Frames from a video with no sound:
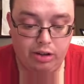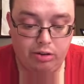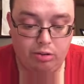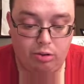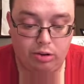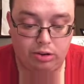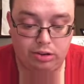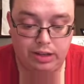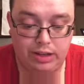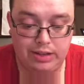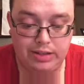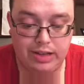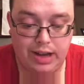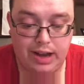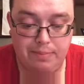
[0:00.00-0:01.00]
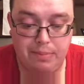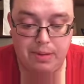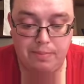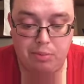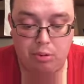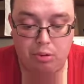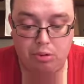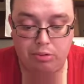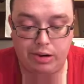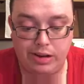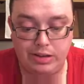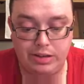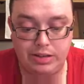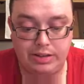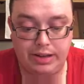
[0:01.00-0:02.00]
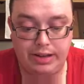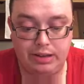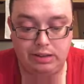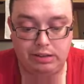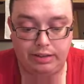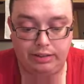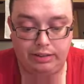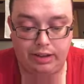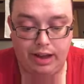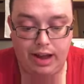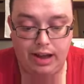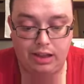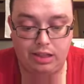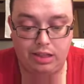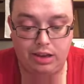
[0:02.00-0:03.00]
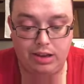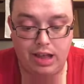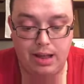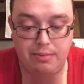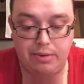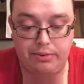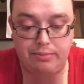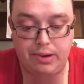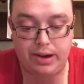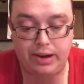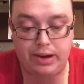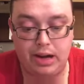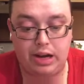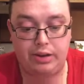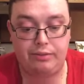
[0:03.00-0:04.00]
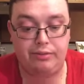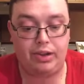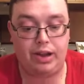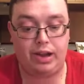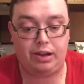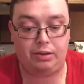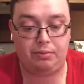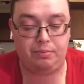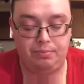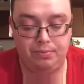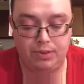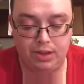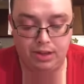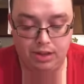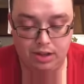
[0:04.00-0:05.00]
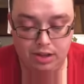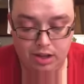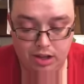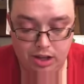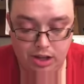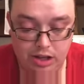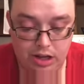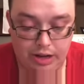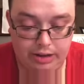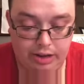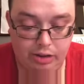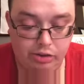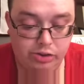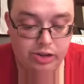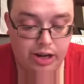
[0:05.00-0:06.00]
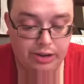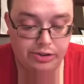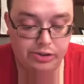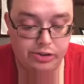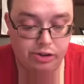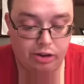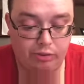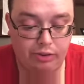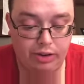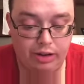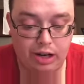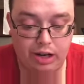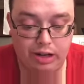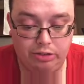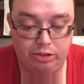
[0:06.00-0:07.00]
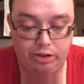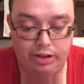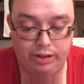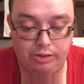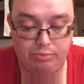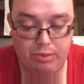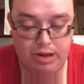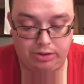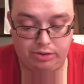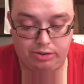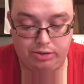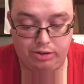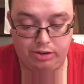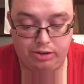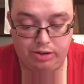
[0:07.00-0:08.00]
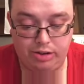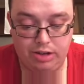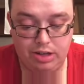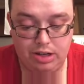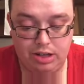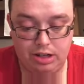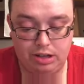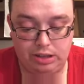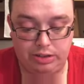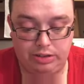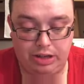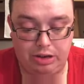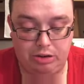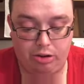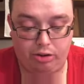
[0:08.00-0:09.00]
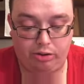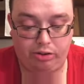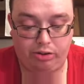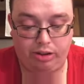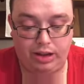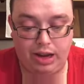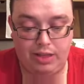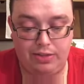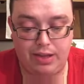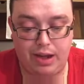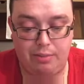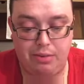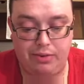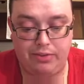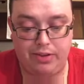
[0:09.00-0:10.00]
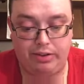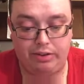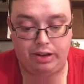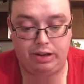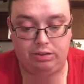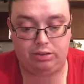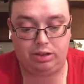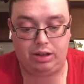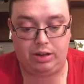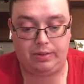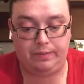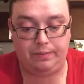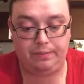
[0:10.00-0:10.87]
Or lest I be poor and steal and take the name of my God in vain. Accuse not a servant unto his master, lest he curse thee and thou be found guilty.